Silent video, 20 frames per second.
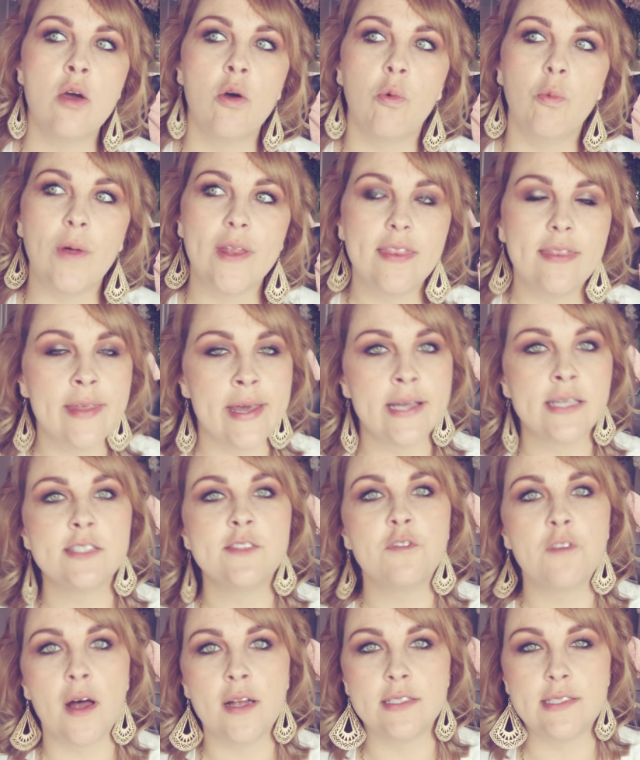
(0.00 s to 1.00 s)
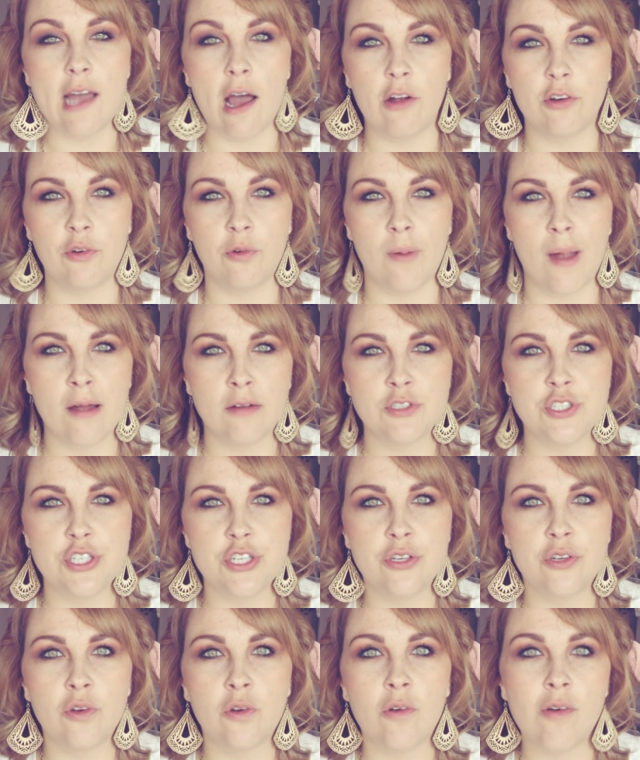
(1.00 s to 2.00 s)
When things fall down around
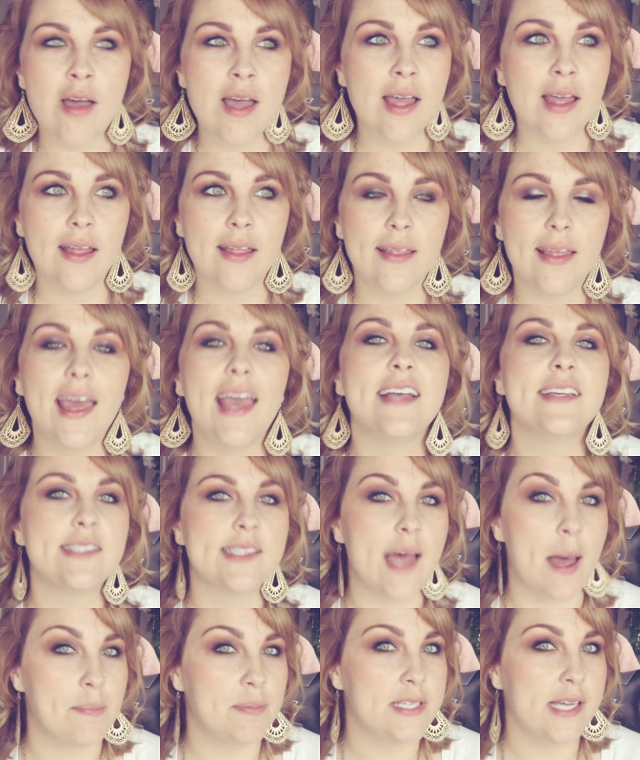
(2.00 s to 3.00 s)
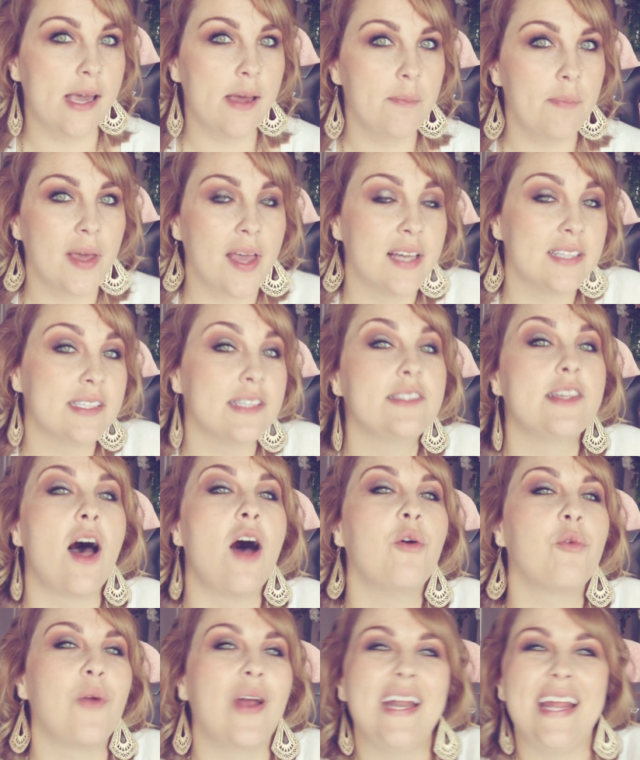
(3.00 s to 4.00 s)
you, accept it, because it's
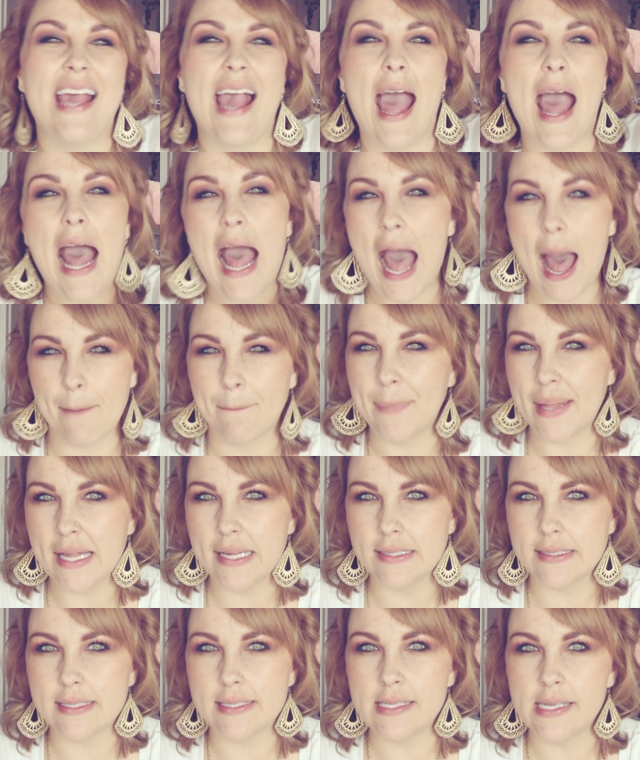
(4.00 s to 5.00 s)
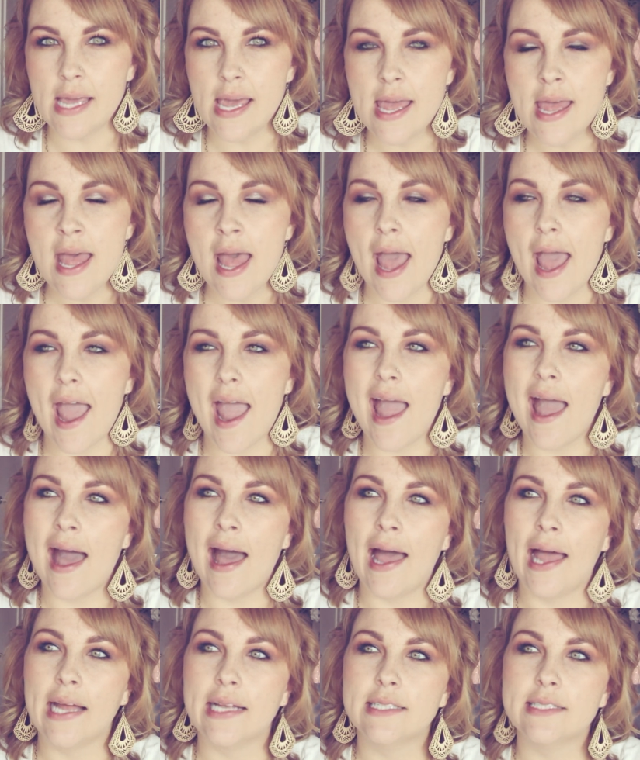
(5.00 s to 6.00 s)
already happened.
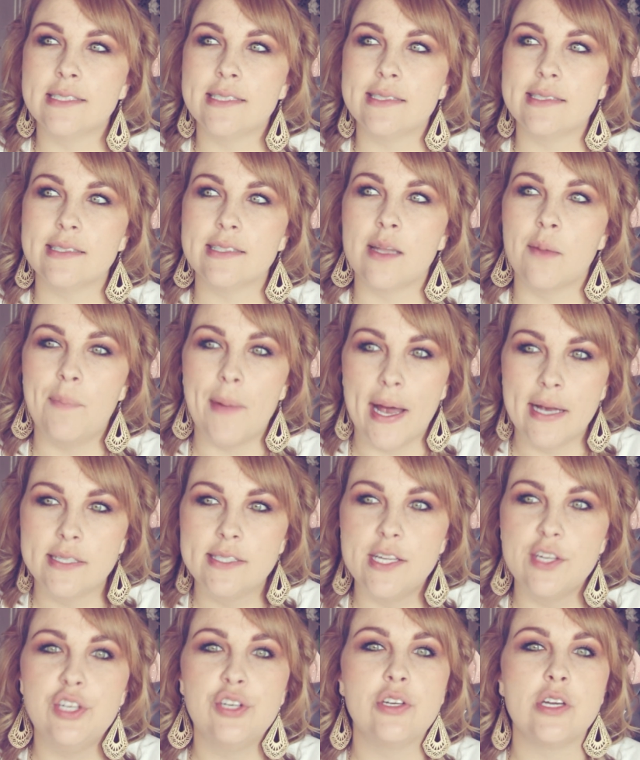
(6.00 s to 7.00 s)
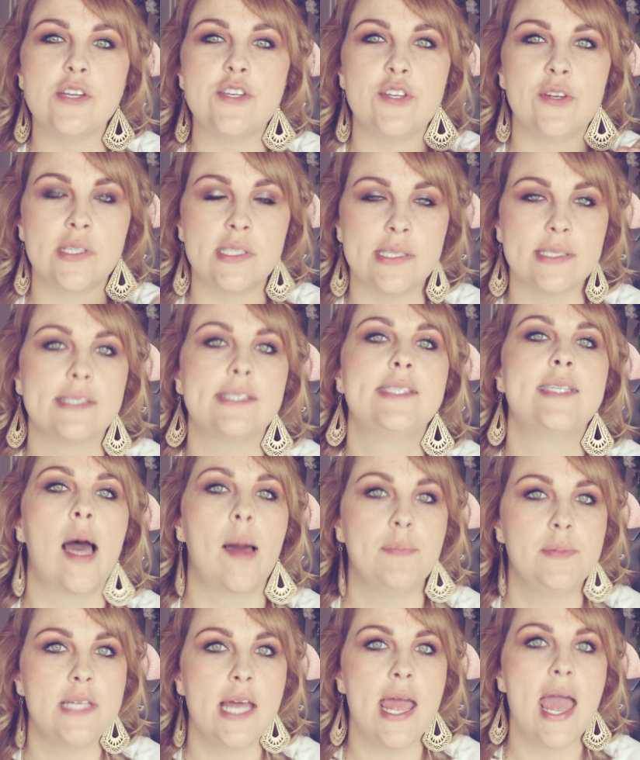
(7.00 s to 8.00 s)
And the best thing you can do is
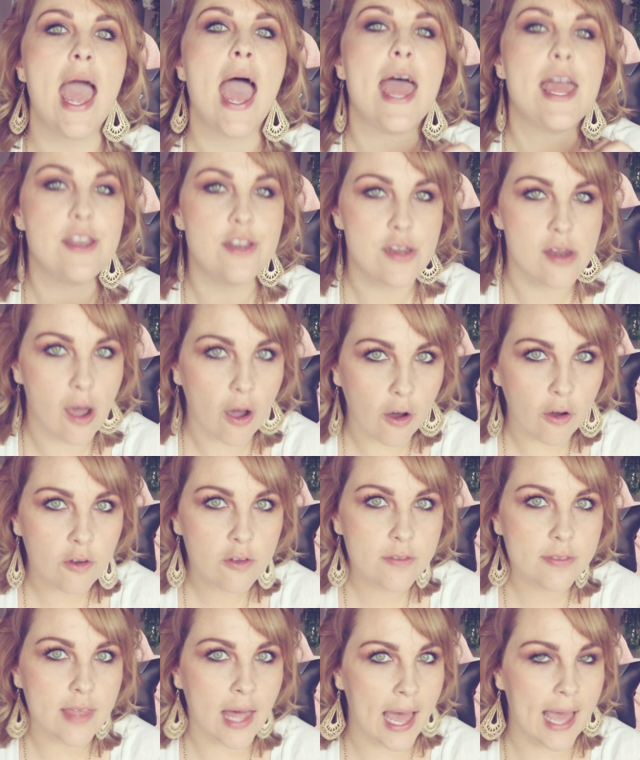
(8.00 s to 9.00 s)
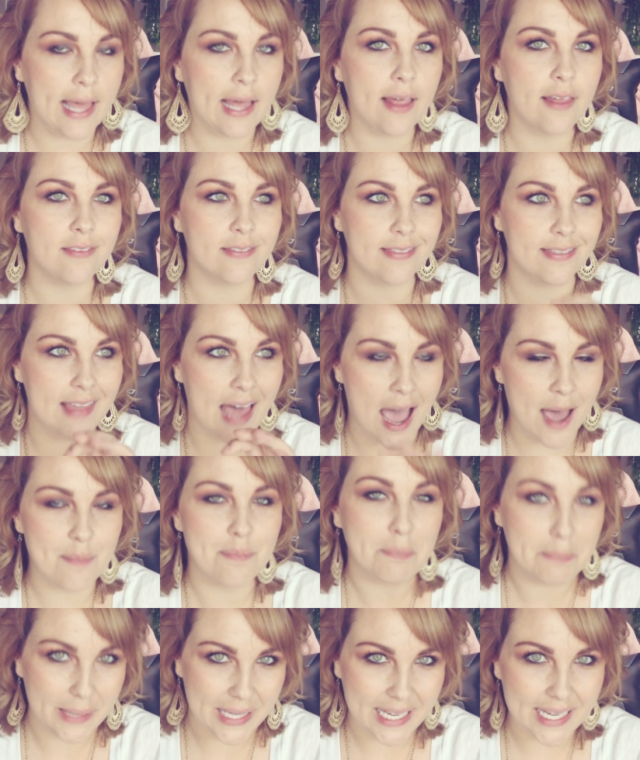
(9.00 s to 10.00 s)
accept it and know that that
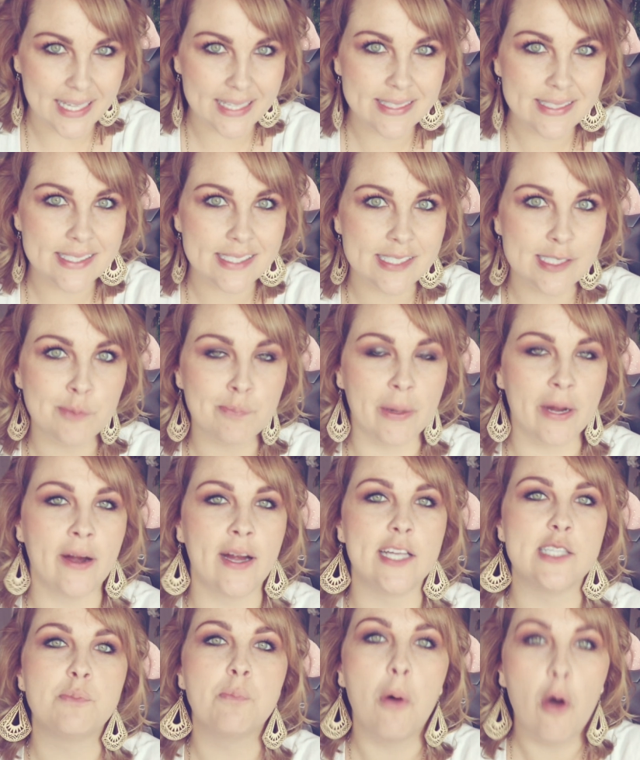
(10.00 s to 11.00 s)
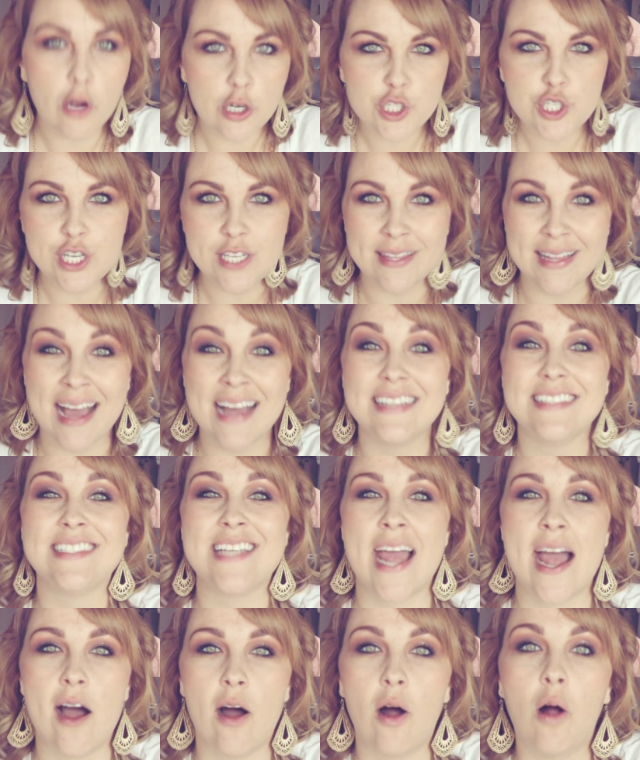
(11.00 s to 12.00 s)
means Spirit is pushing that
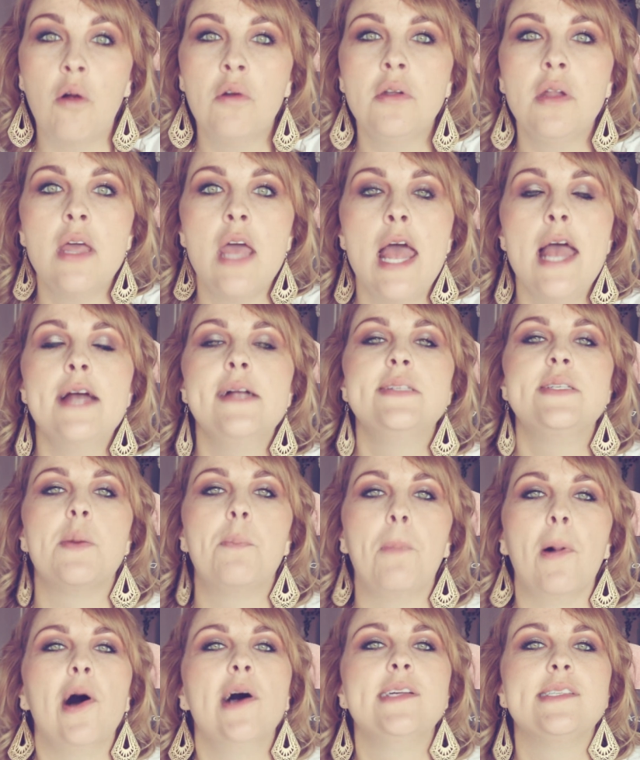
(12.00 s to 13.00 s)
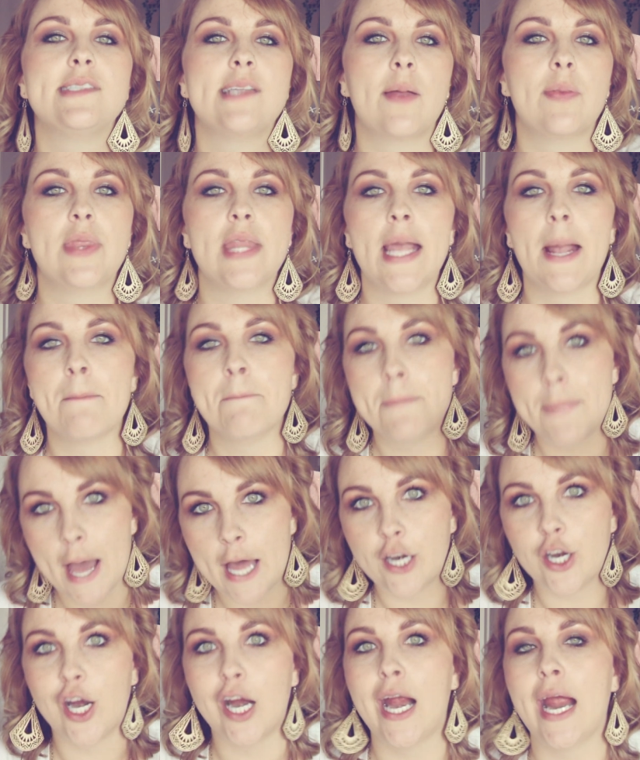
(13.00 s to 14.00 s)
down to put something
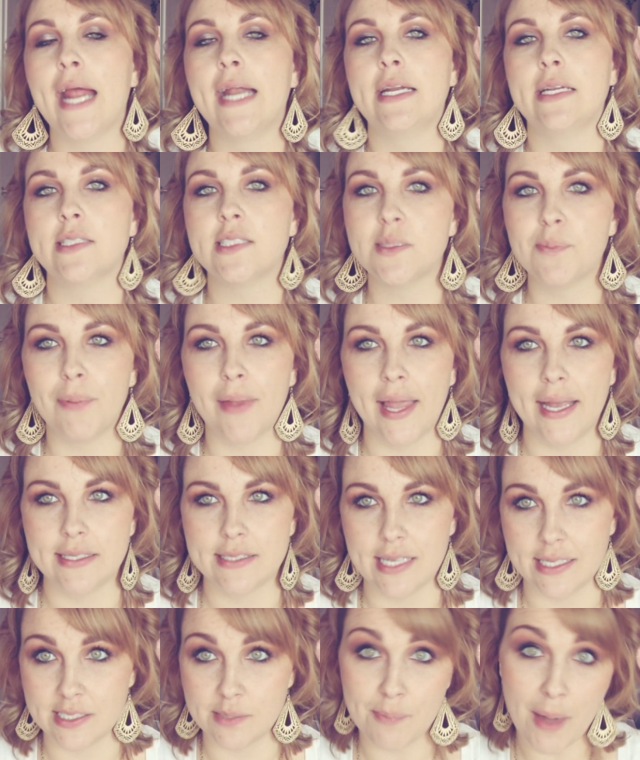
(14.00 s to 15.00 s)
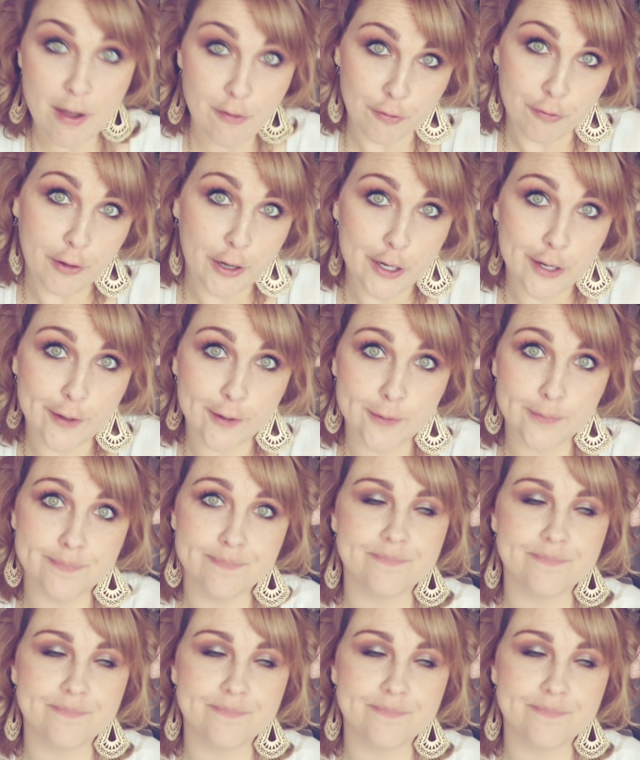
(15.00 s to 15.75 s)
better in its place that's meant for you.